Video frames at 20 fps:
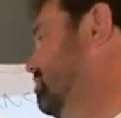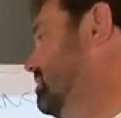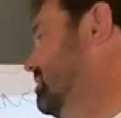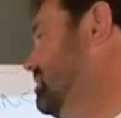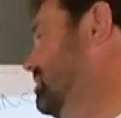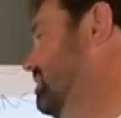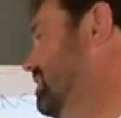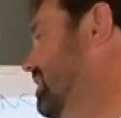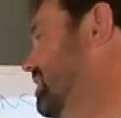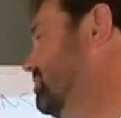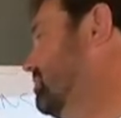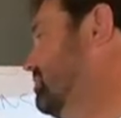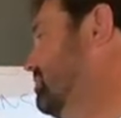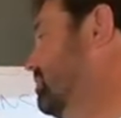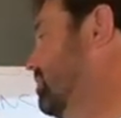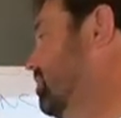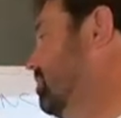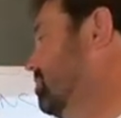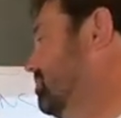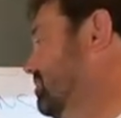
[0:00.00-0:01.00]
But it allows you
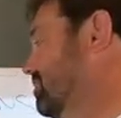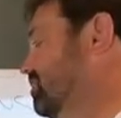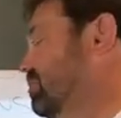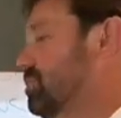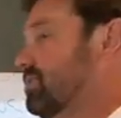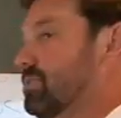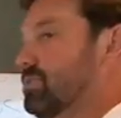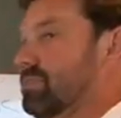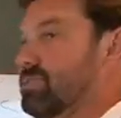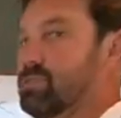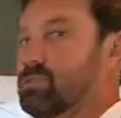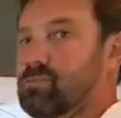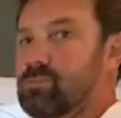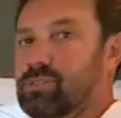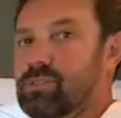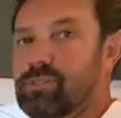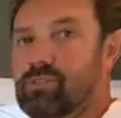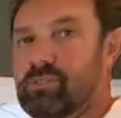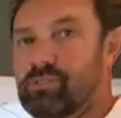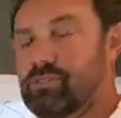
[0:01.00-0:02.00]
to go up to 4 units,
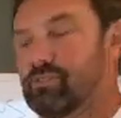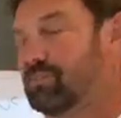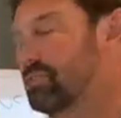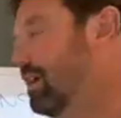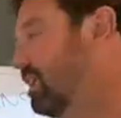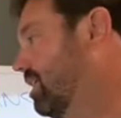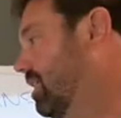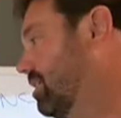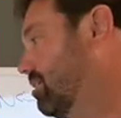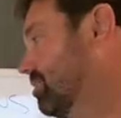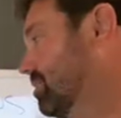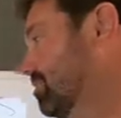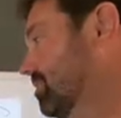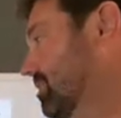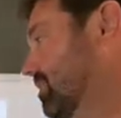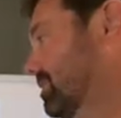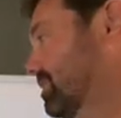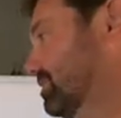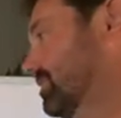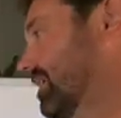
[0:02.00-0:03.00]
which not a lot of
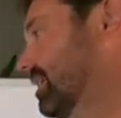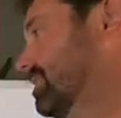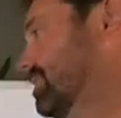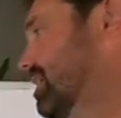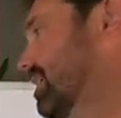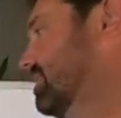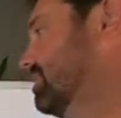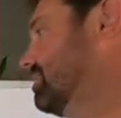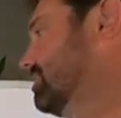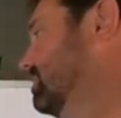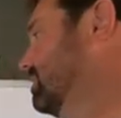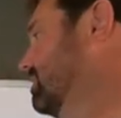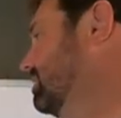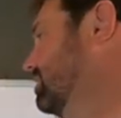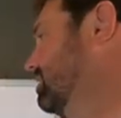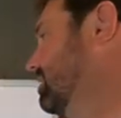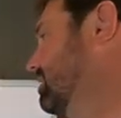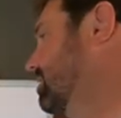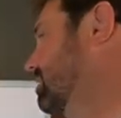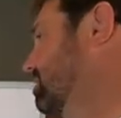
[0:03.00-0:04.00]
people understand that,
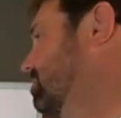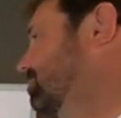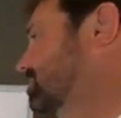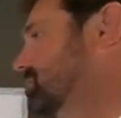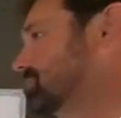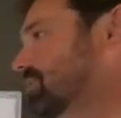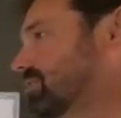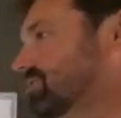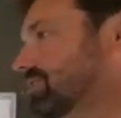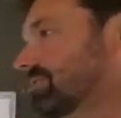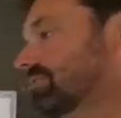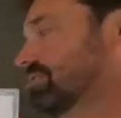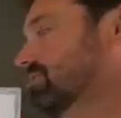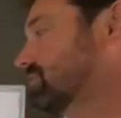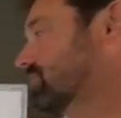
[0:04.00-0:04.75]
especially for